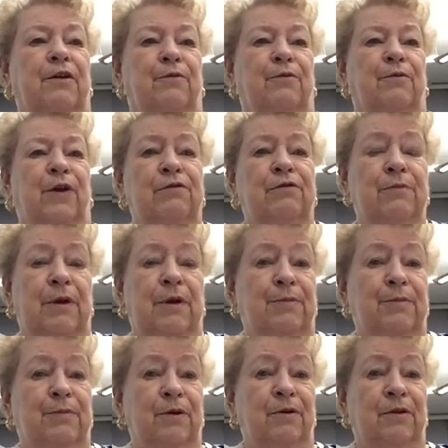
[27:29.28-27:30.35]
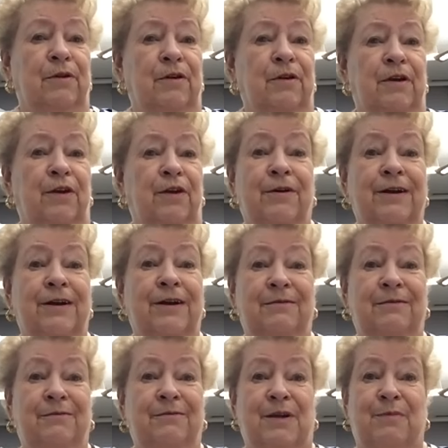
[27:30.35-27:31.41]
we all remember hearing
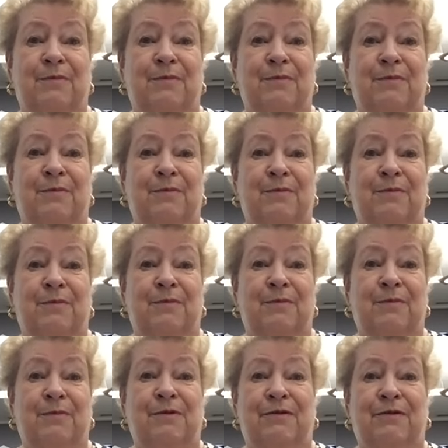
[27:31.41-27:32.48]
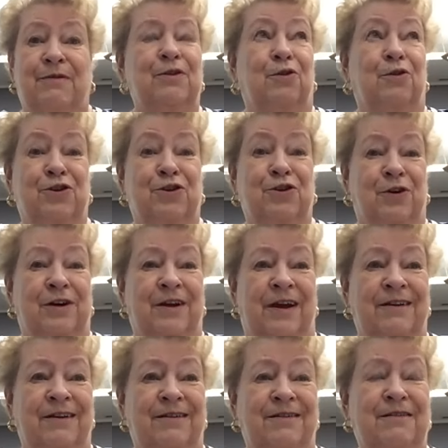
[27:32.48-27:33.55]
some of us learn Gregg
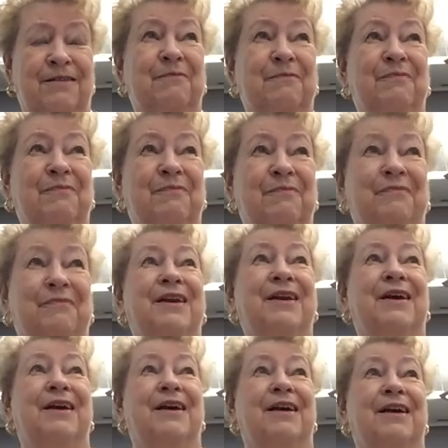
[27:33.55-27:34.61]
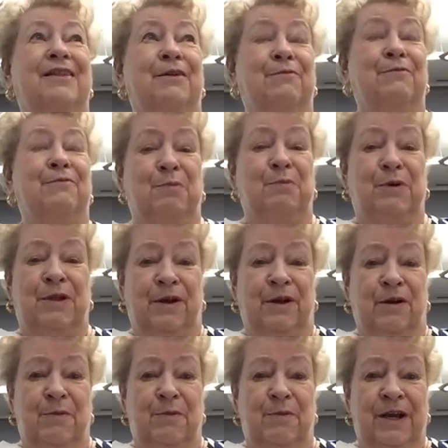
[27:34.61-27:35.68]
shorthand. They would put
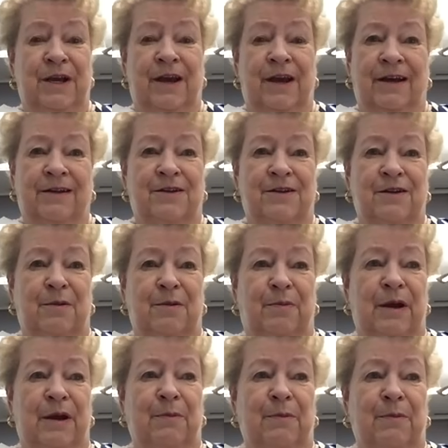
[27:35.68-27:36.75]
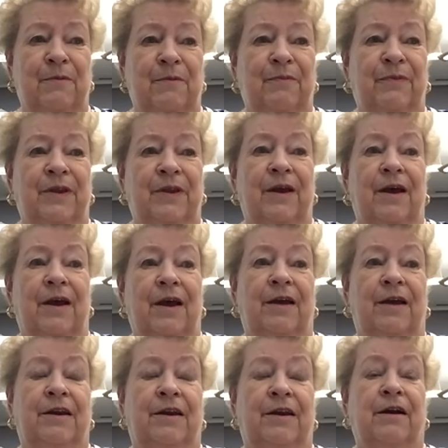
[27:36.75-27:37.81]
their big ads in the paper,
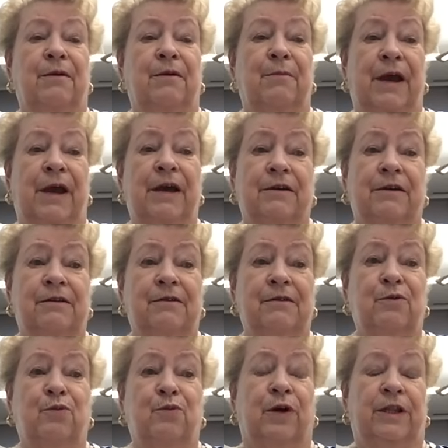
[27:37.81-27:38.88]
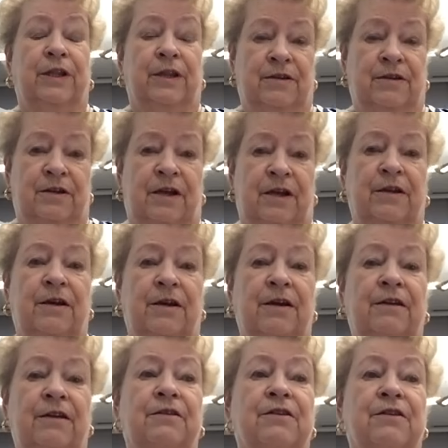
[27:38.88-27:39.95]
and a young man won the state
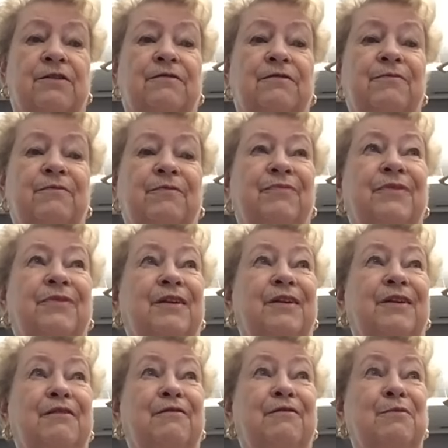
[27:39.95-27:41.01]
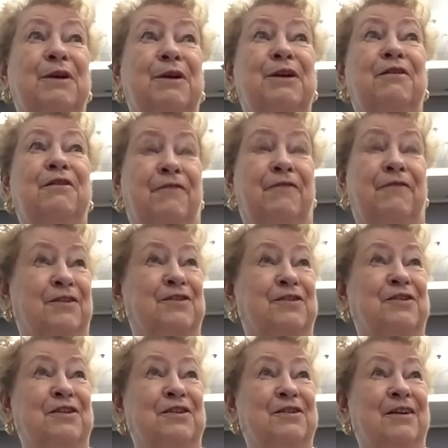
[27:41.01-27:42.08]
contest for being the
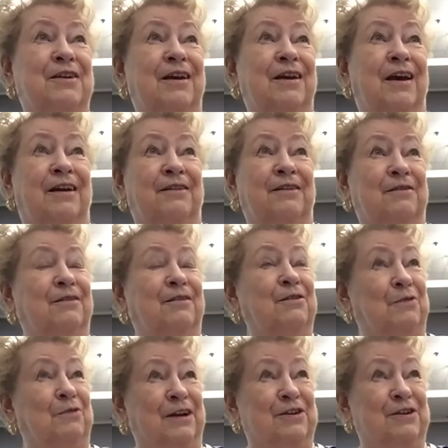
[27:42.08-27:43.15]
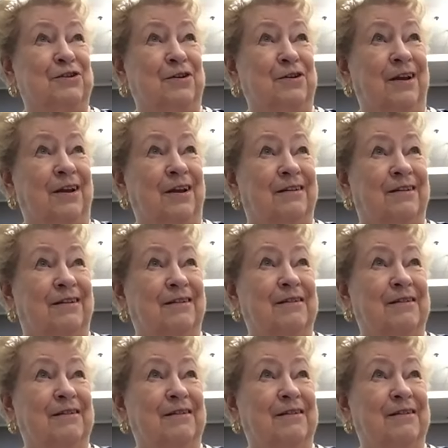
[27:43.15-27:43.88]
fastest at the Gregg shorthand.